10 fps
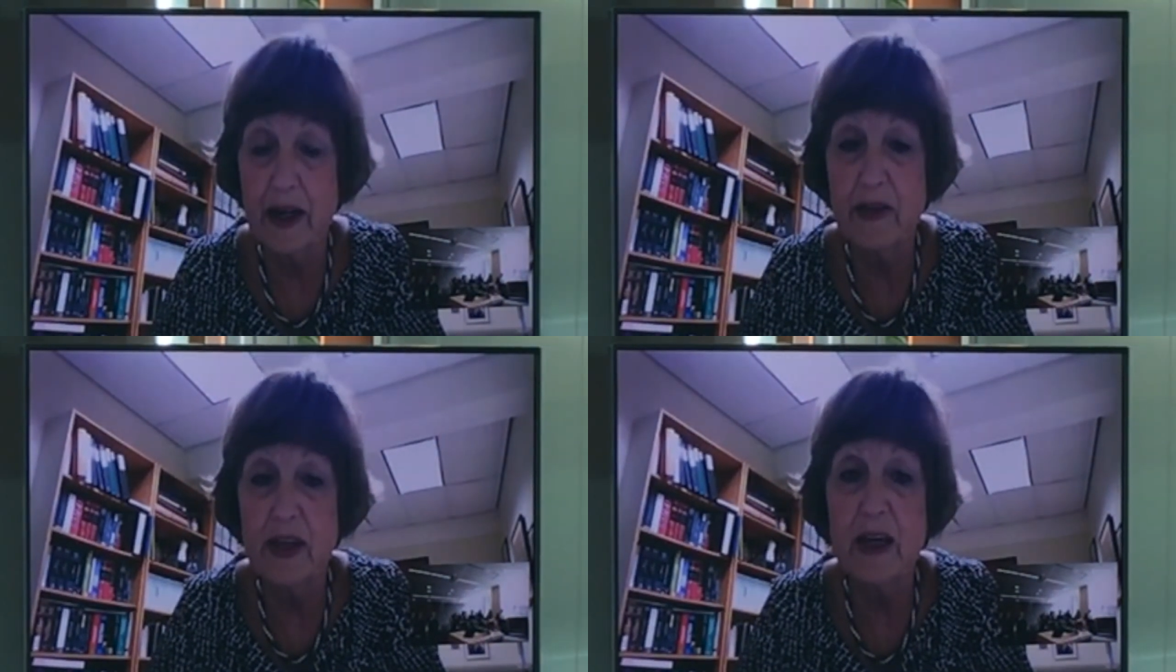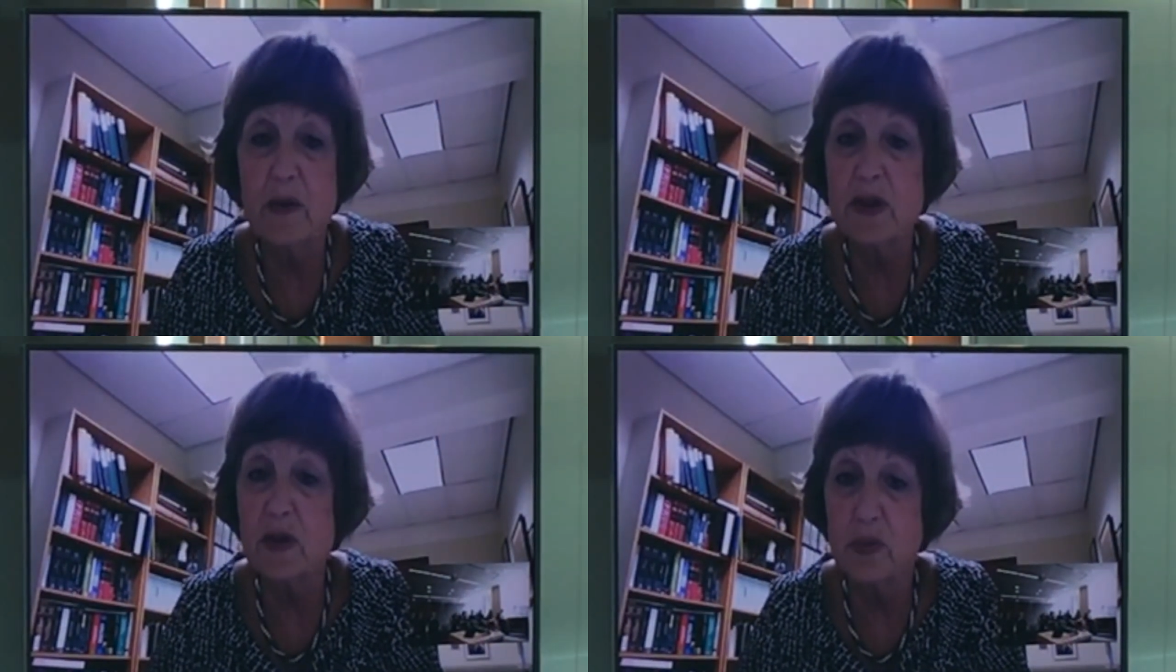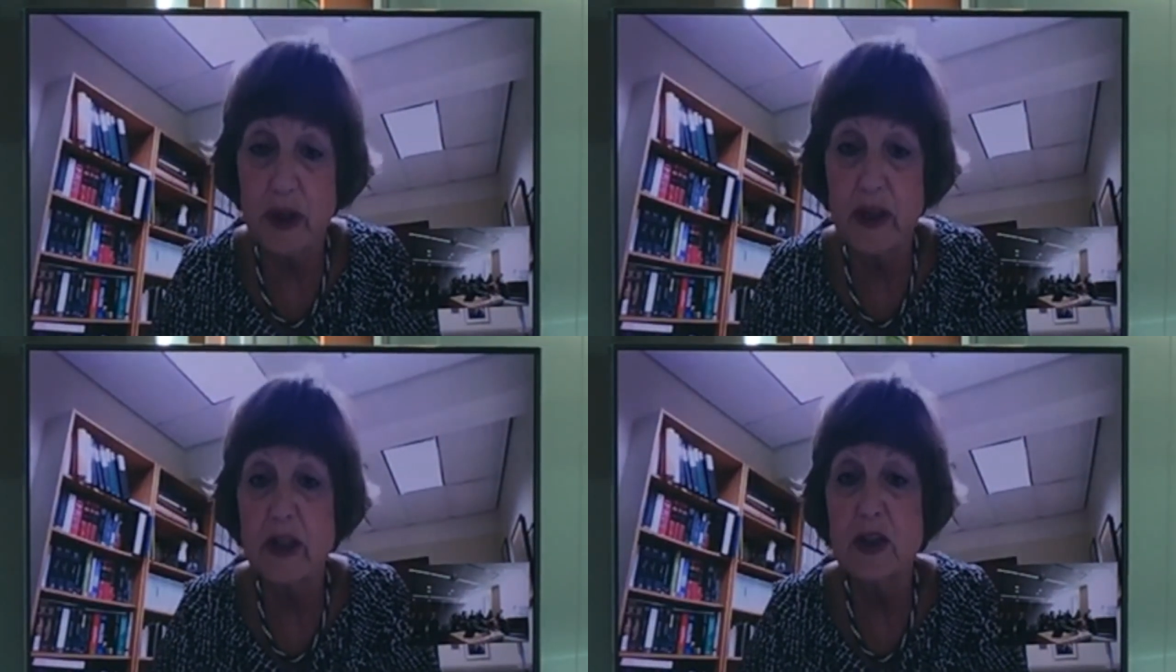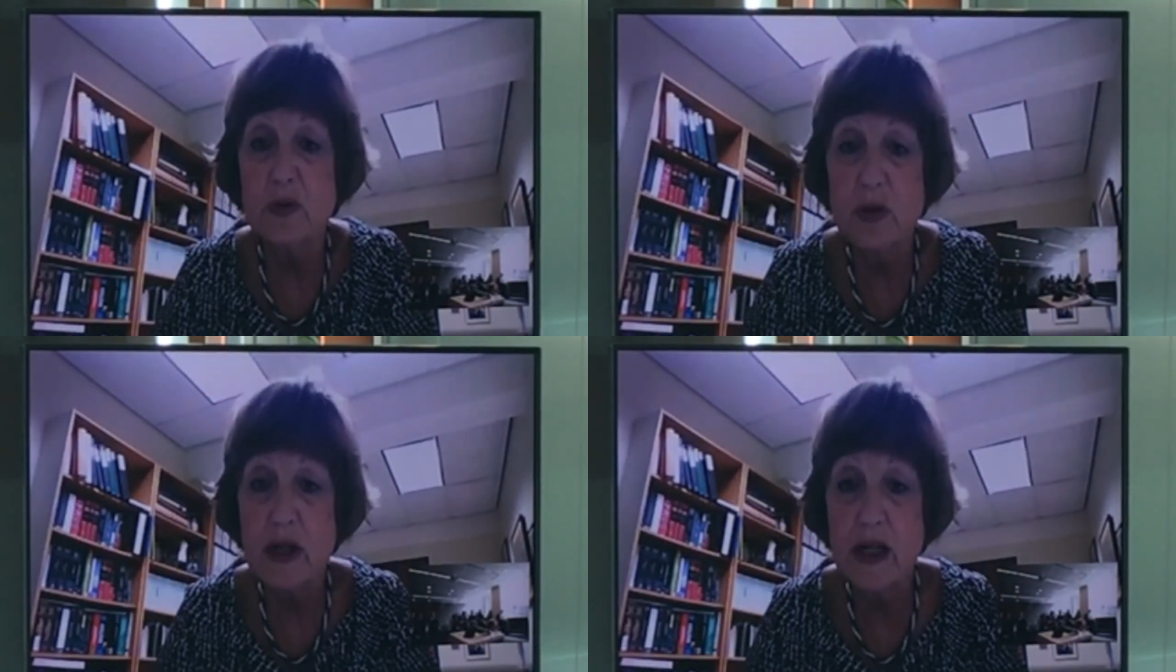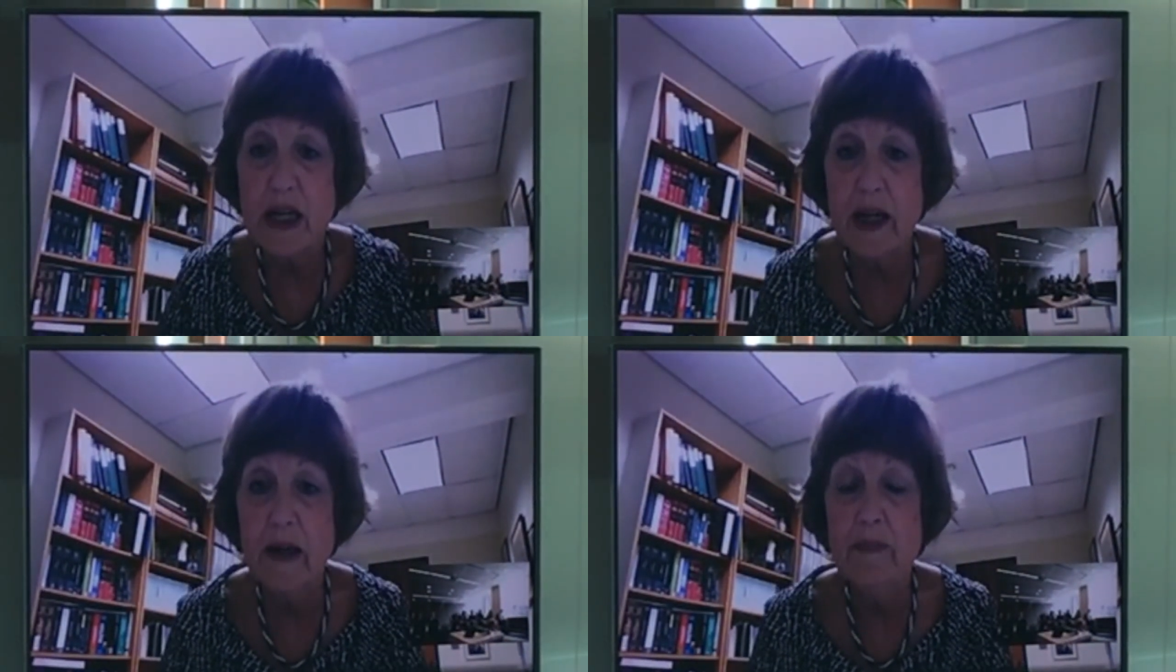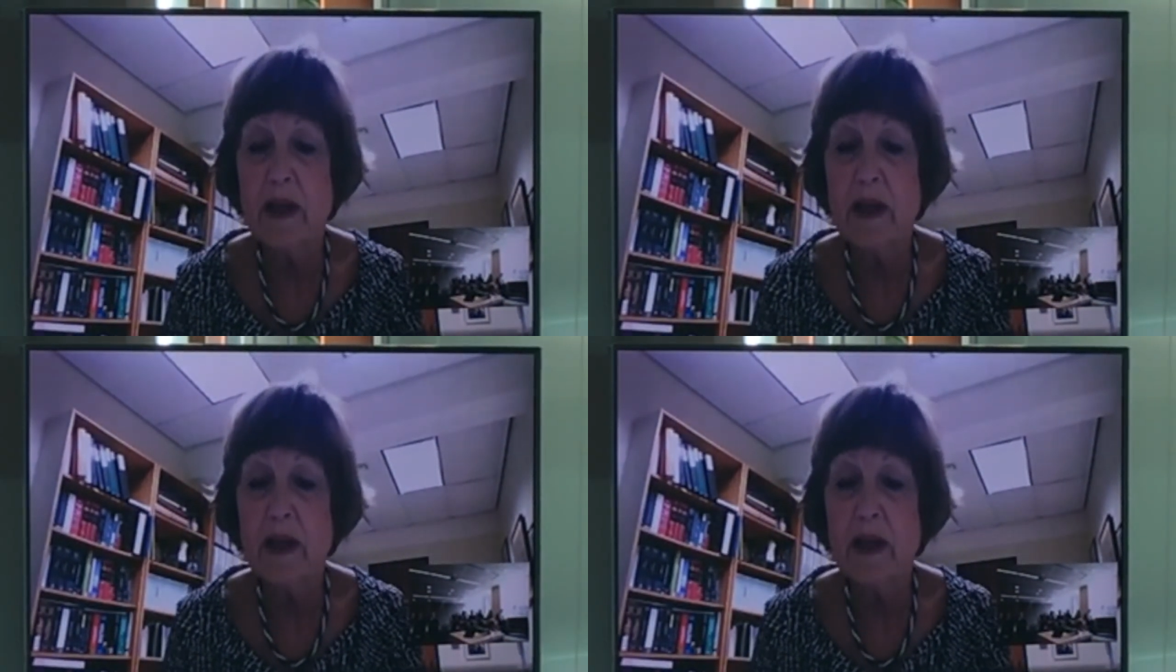I think it was a really unique